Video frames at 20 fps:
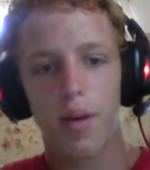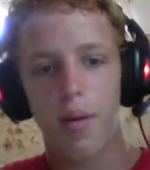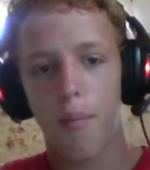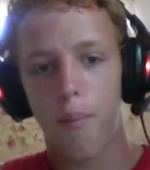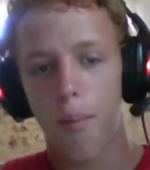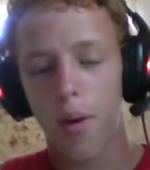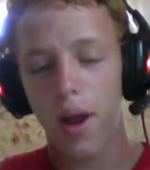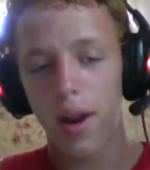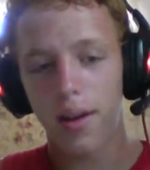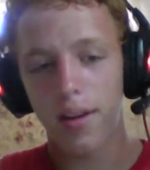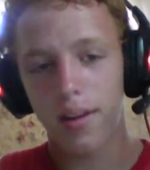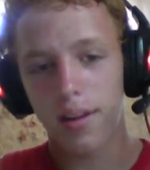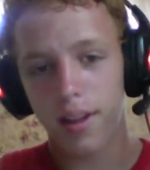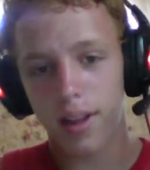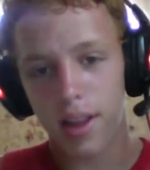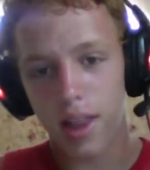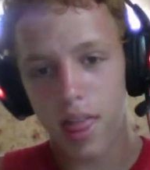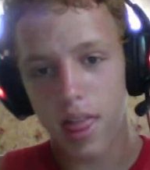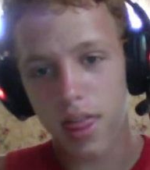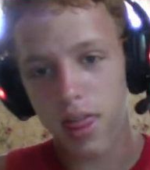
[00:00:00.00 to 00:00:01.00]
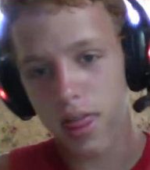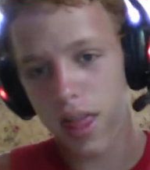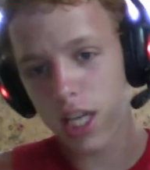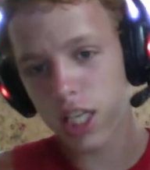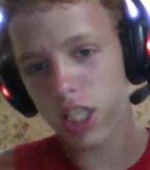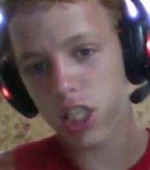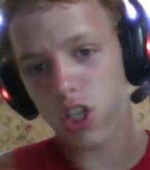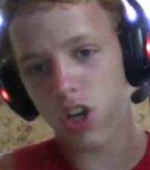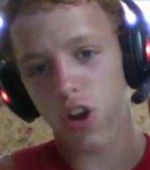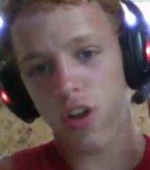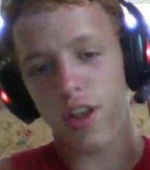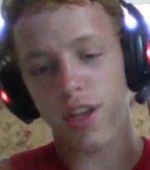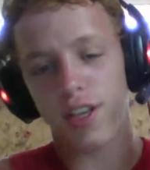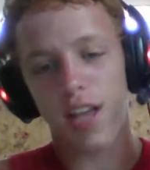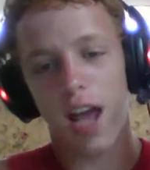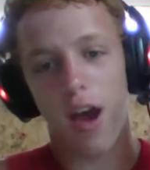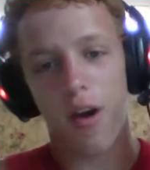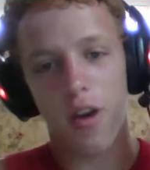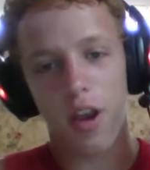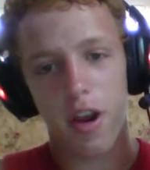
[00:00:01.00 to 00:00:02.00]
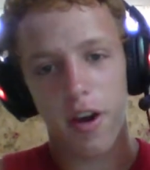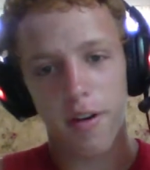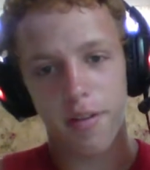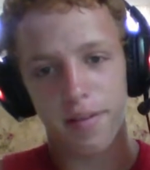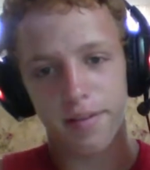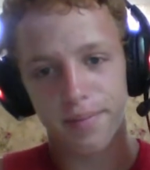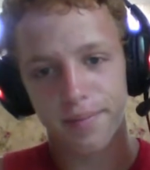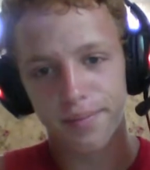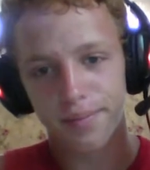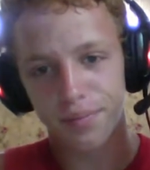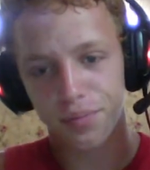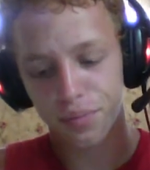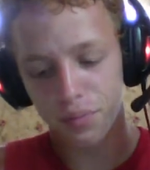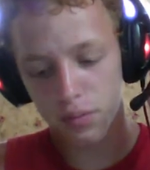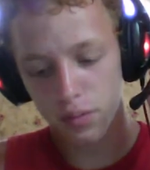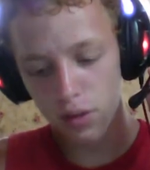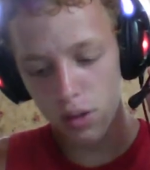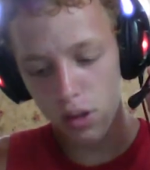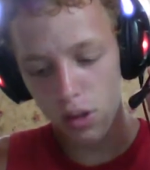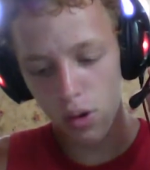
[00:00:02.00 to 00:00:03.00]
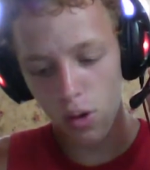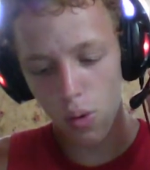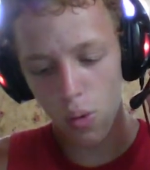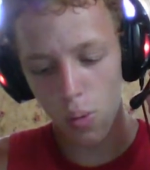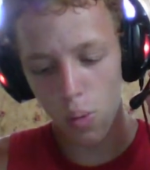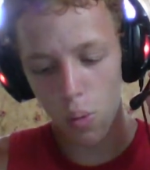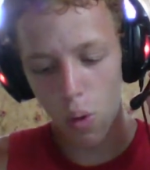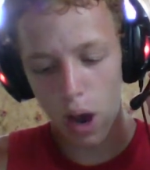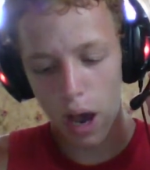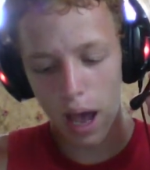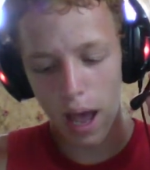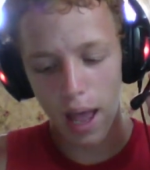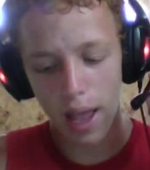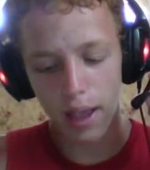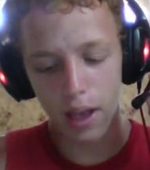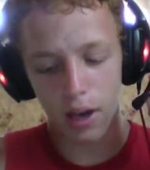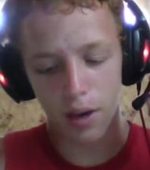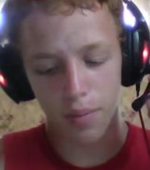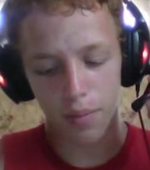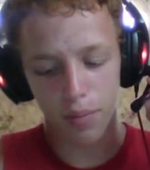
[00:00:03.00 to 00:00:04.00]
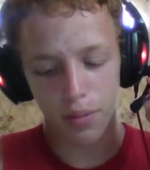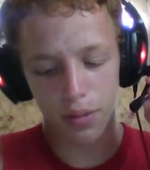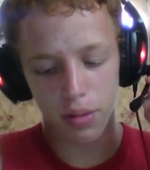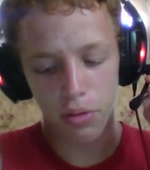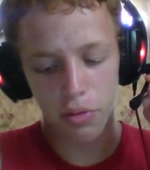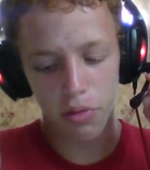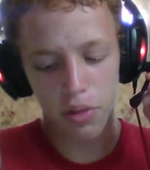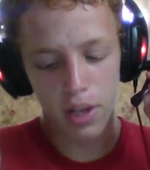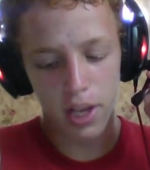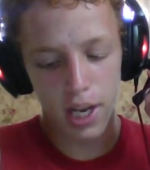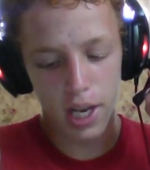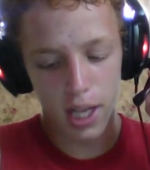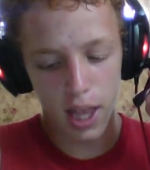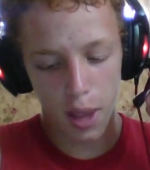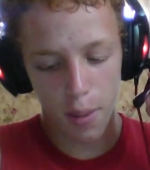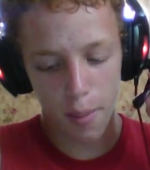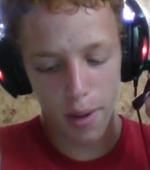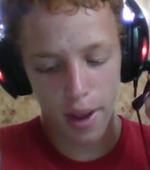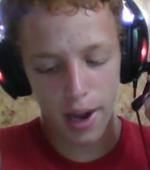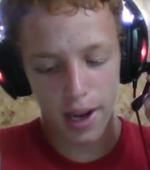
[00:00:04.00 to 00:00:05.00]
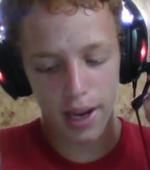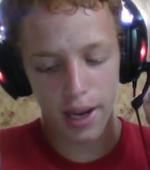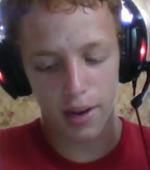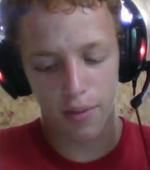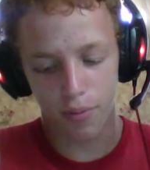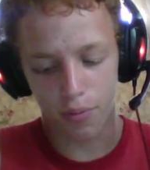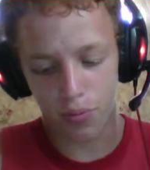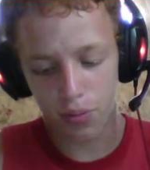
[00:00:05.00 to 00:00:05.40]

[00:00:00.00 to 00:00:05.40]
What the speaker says: But let's throw this out here. Why Eli Manning